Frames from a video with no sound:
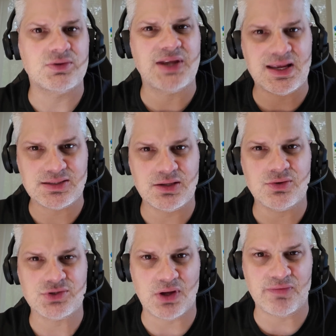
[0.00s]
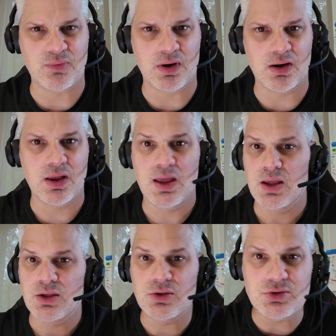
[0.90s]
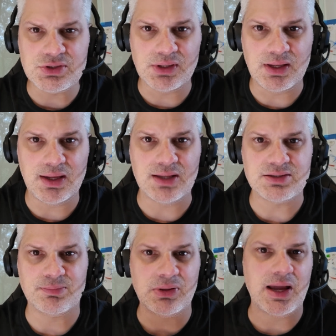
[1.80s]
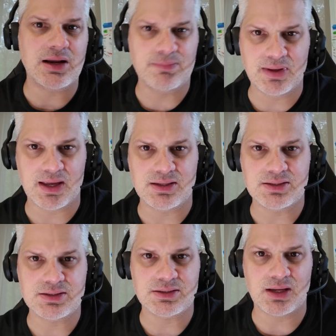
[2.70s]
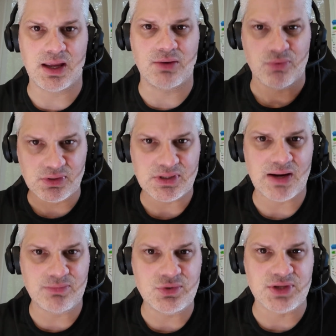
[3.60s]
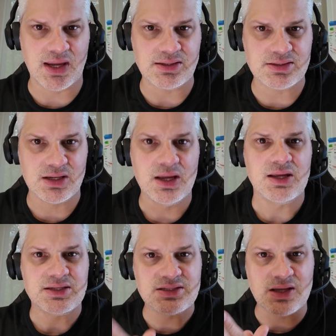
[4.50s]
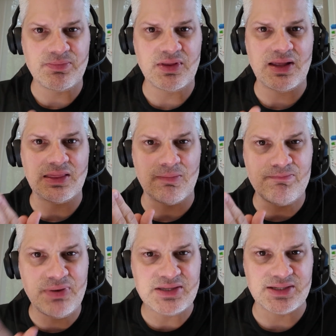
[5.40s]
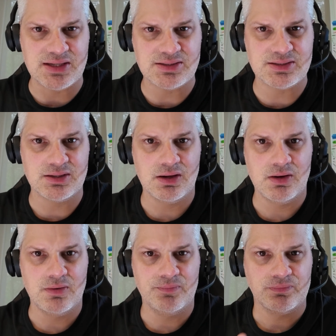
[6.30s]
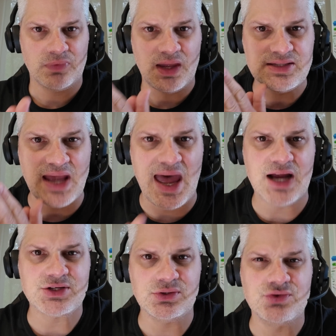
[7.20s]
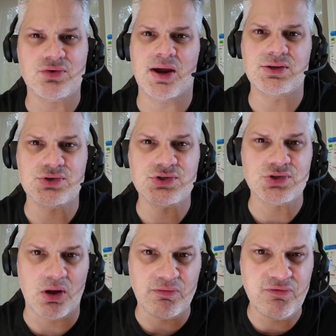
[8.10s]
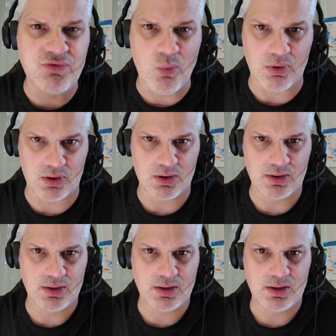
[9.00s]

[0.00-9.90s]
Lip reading: They're testing your software. Usually it's applied up against a real-time use case, something that the business is actually trying to solve for.